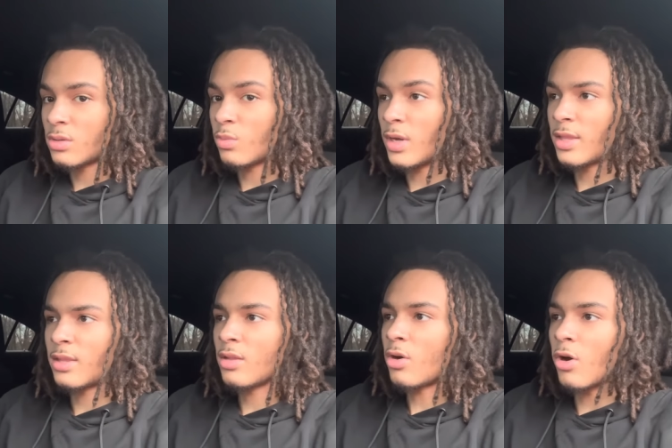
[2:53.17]
with
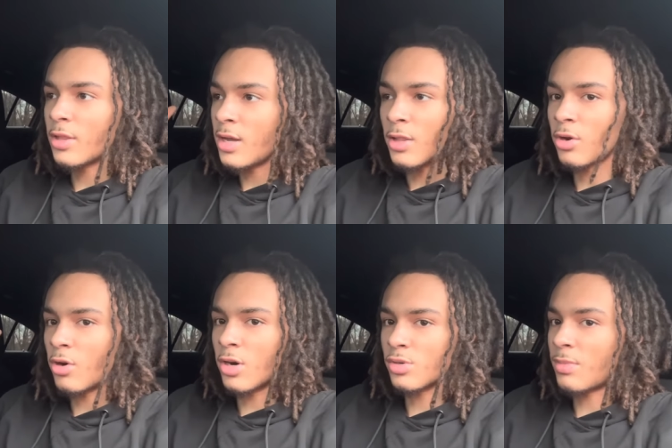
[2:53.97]
all the other
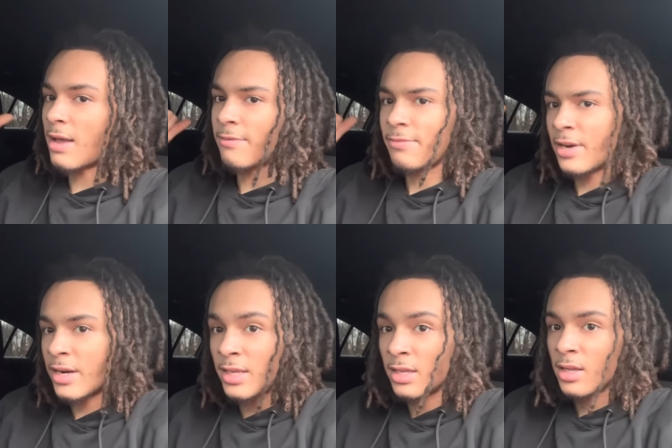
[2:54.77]
cars with my
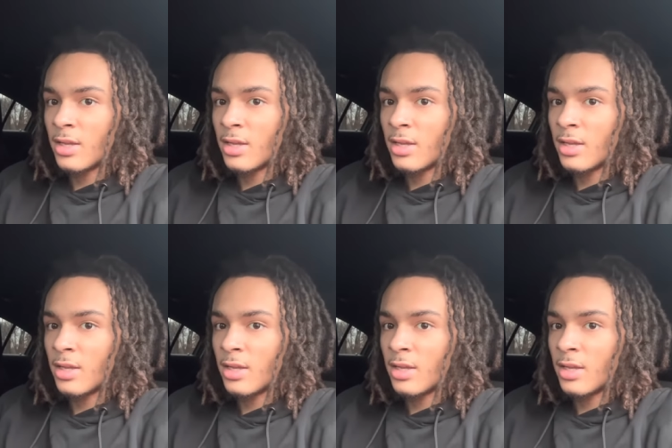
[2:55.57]
infiniti